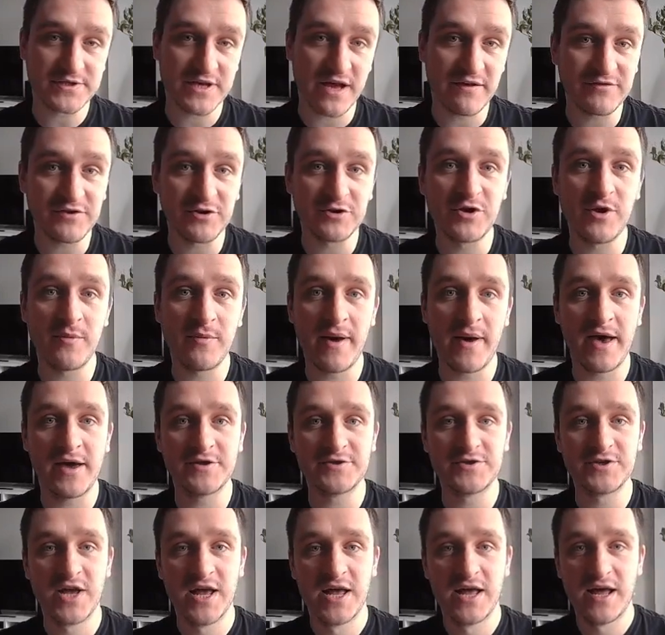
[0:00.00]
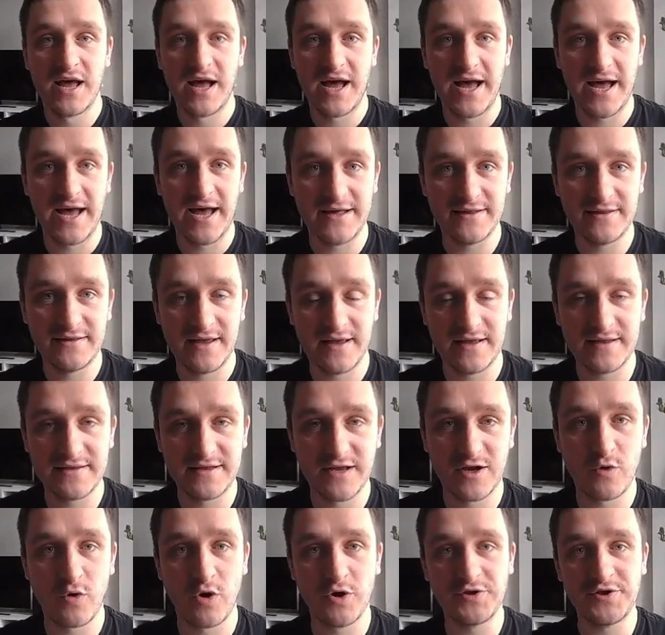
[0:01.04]
after the match uh, the, the
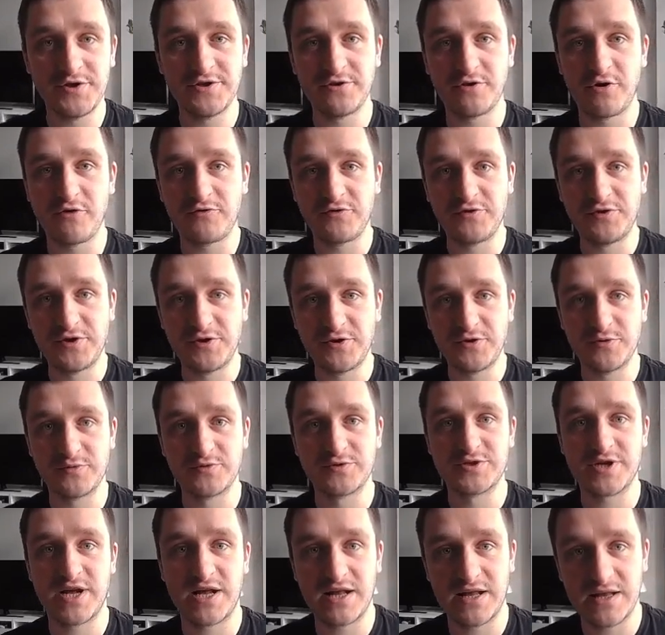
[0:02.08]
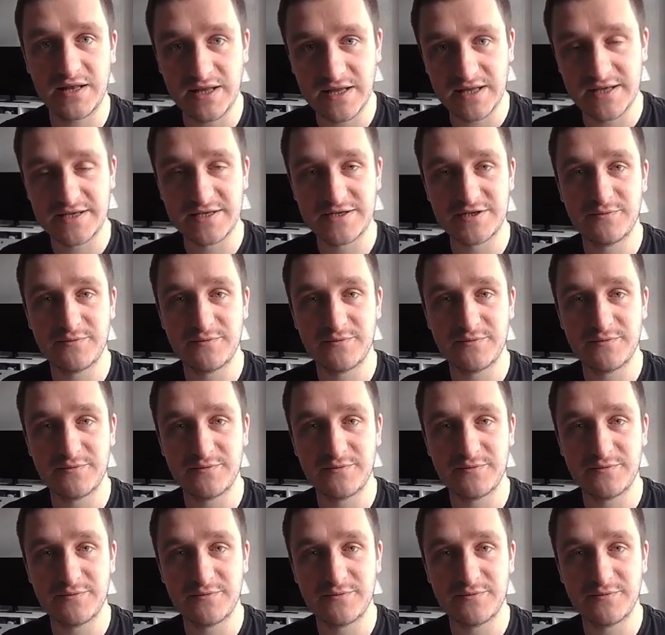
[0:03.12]
quantity of ethereum shall